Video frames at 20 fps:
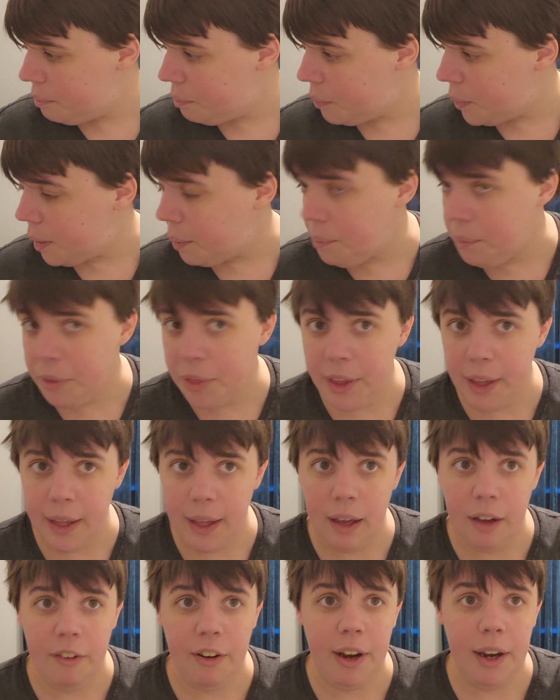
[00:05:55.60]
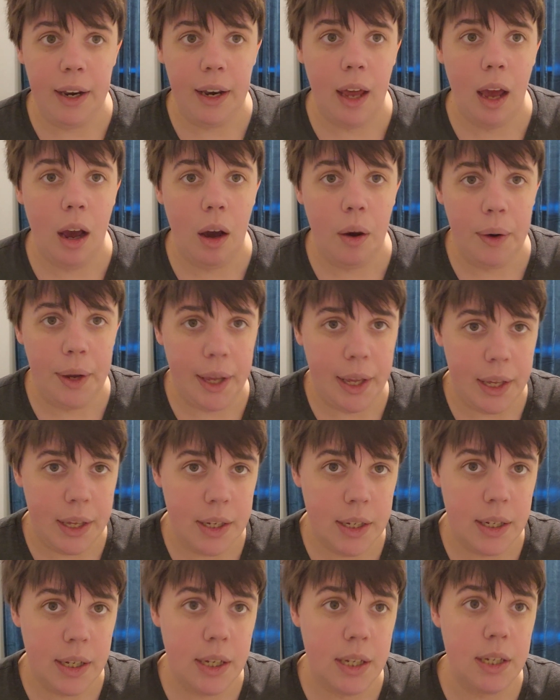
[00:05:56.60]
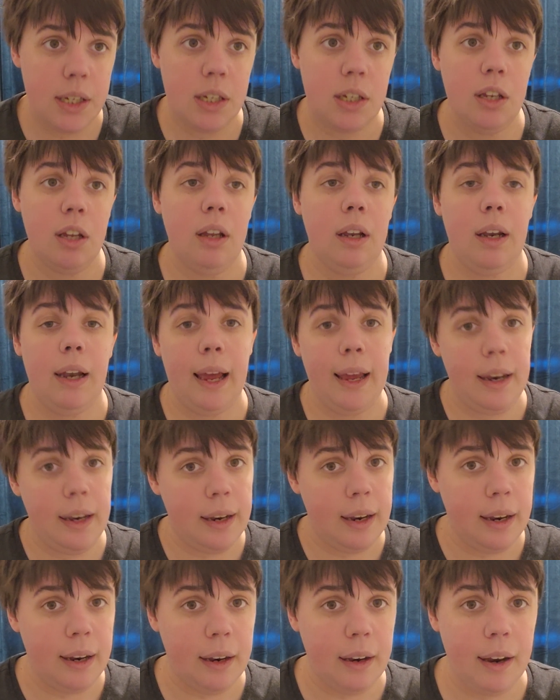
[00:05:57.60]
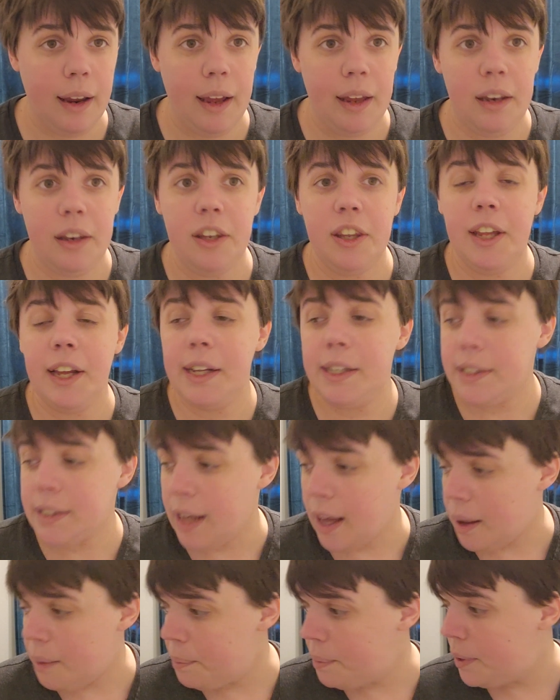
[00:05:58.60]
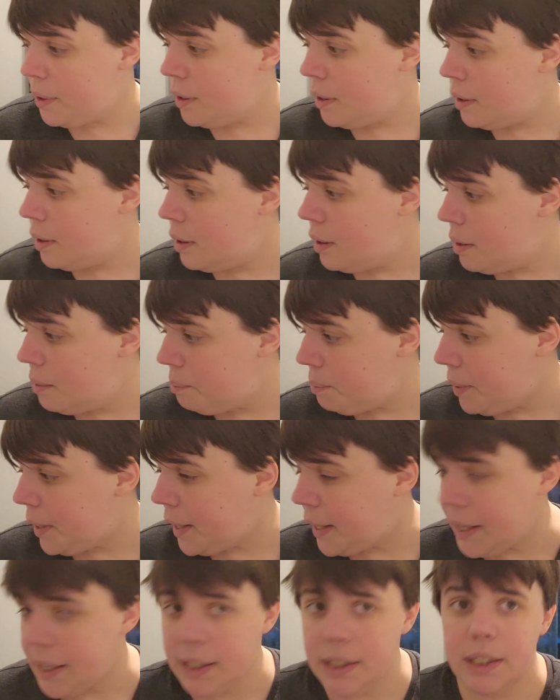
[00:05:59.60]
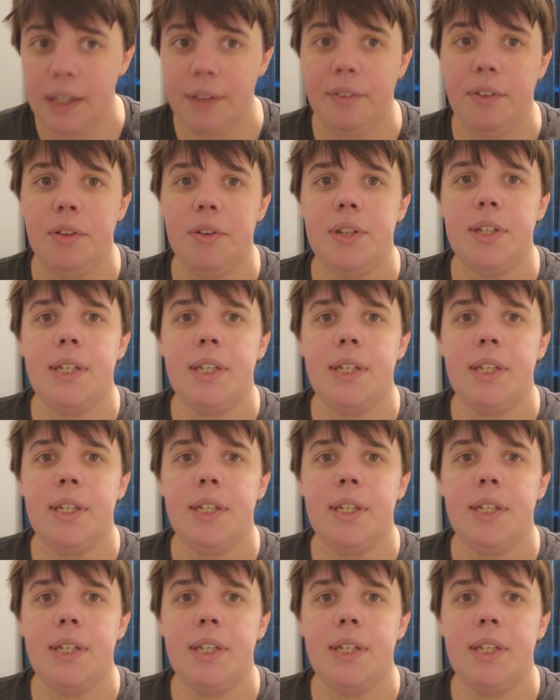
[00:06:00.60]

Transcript: what I'm thinking right now is to lighten things up, because if you